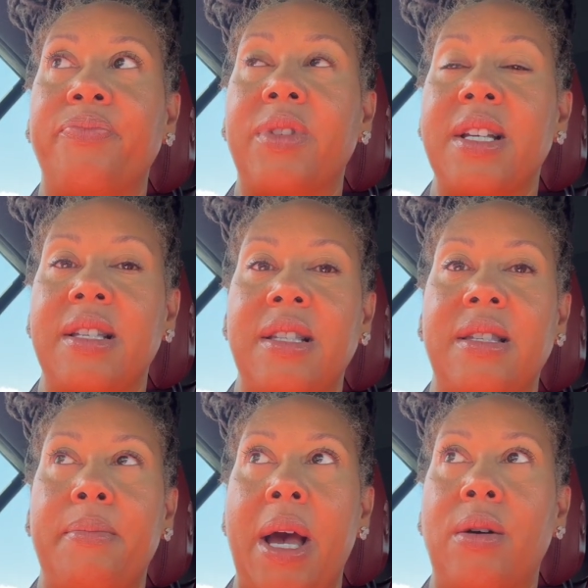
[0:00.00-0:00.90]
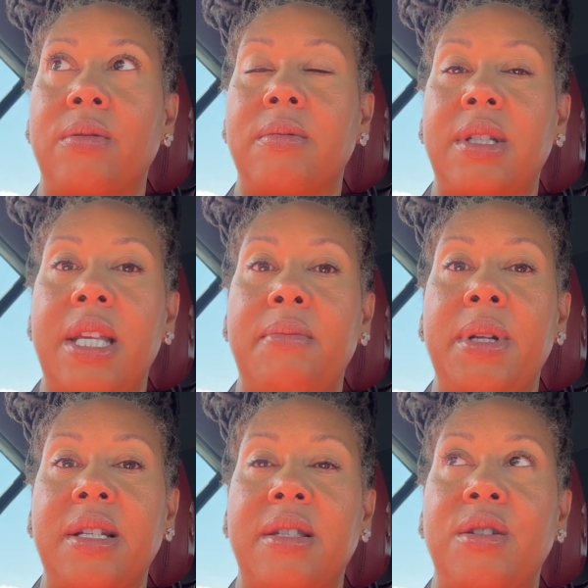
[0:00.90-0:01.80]
because it's about 10
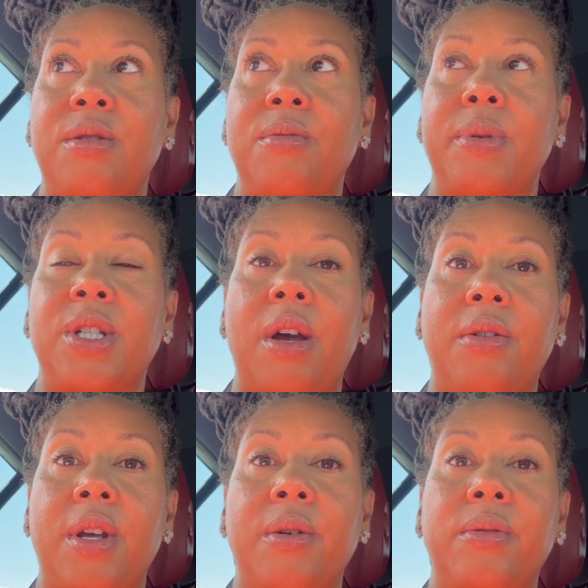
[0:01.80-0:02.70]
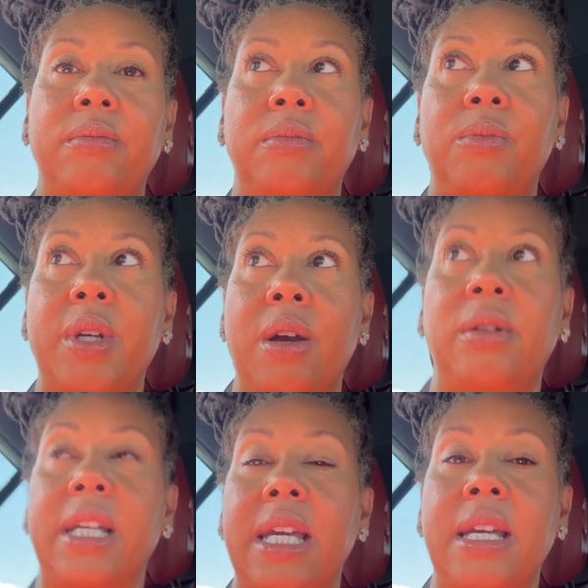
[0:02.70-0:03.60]
minutes to 2, but y'all know we
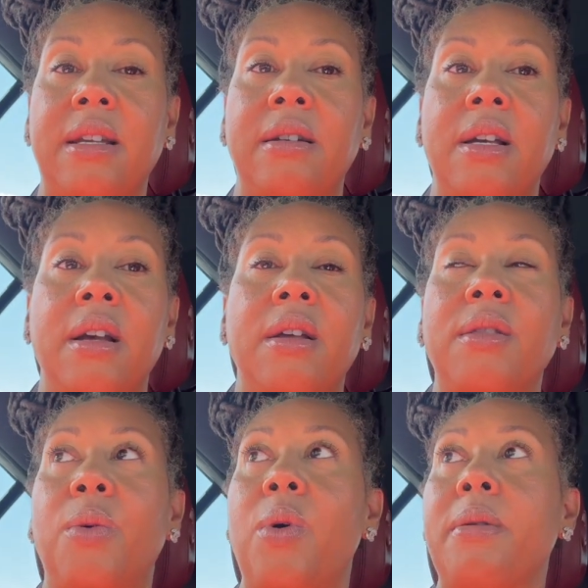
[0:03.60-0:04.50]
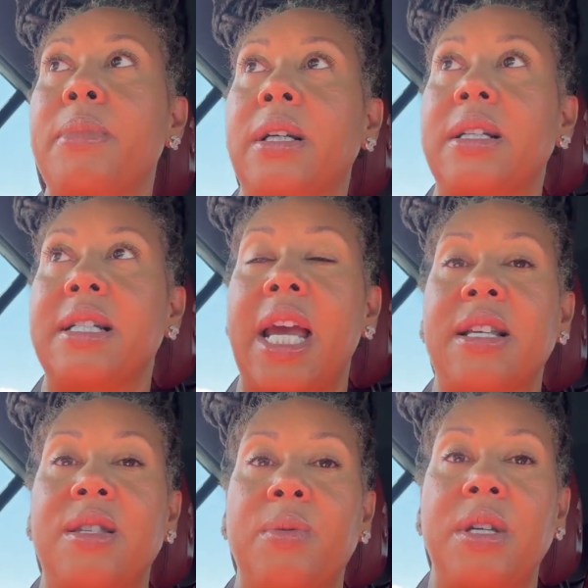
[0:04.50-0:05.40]
only eat the one meal a day,
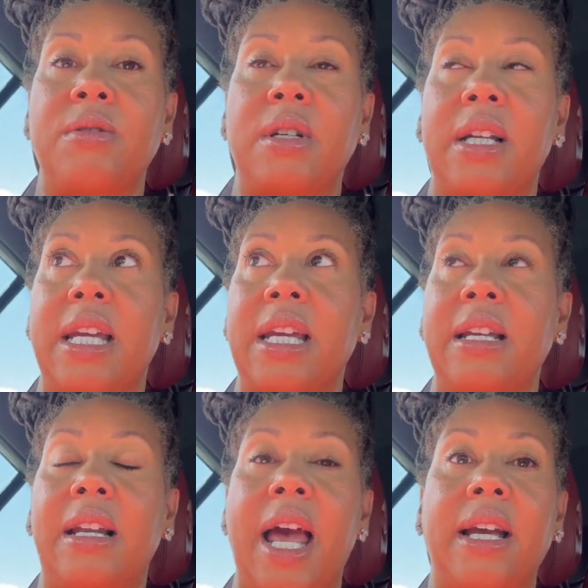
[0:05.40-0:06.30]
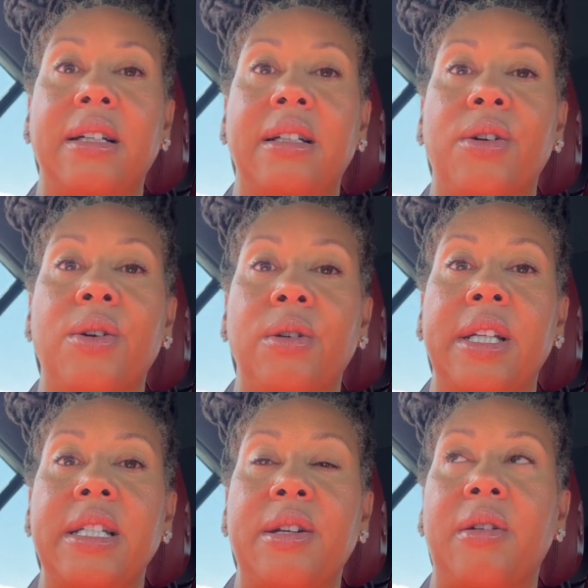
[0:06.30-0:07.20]
so we usually eat like a
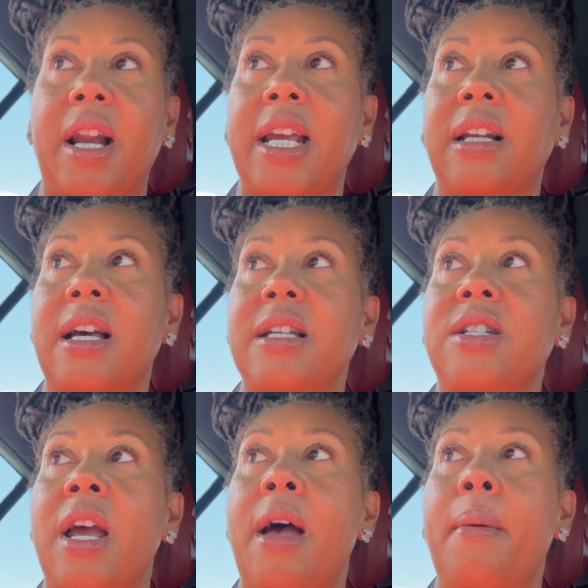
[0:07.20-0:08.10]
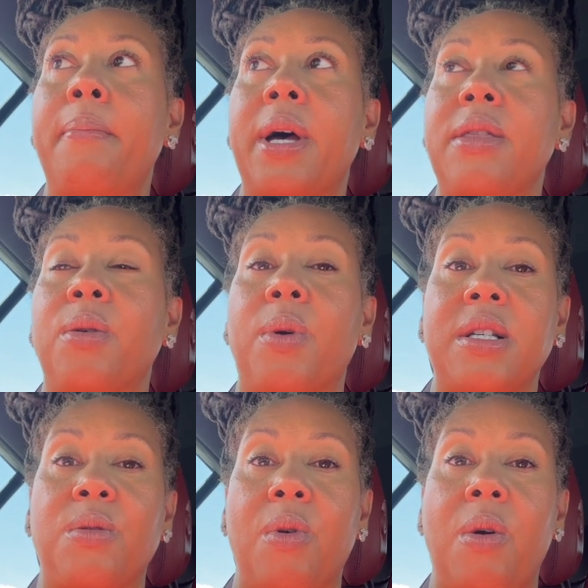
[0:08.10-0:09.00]
early dinner, late lunch. But the
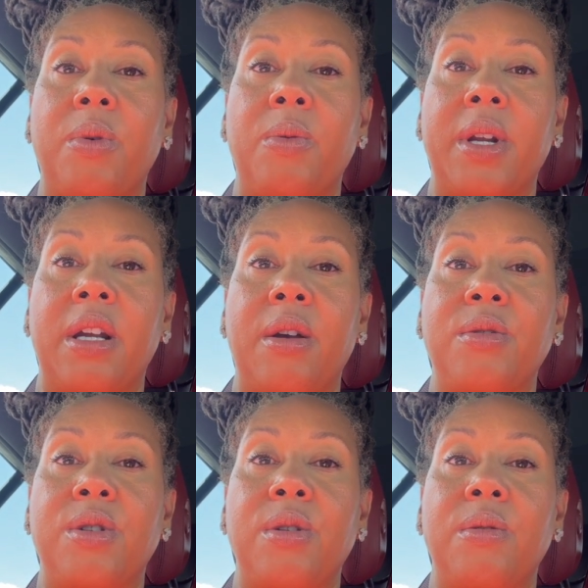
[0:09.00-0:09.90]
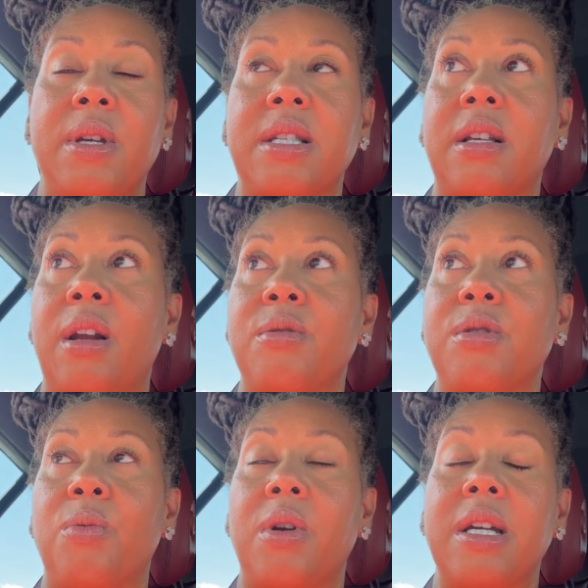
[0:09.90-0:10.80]
restaurant we want to go to is close
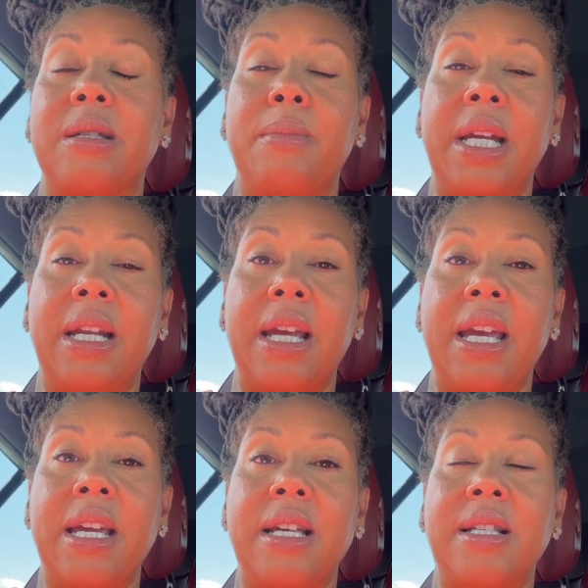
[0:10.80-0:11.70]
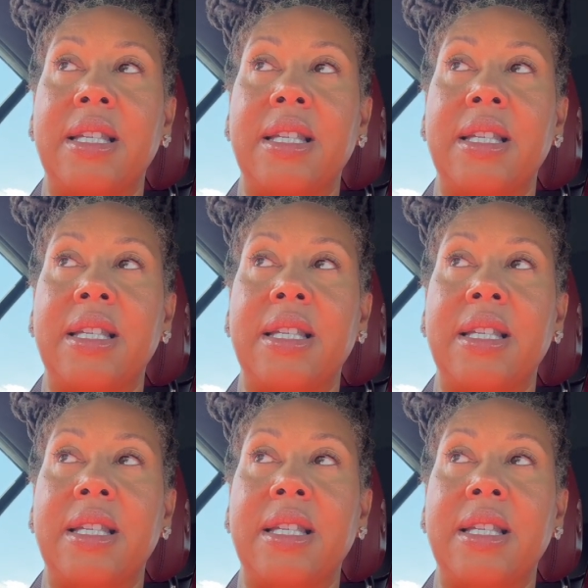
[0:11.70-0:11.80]
to where his meeting is,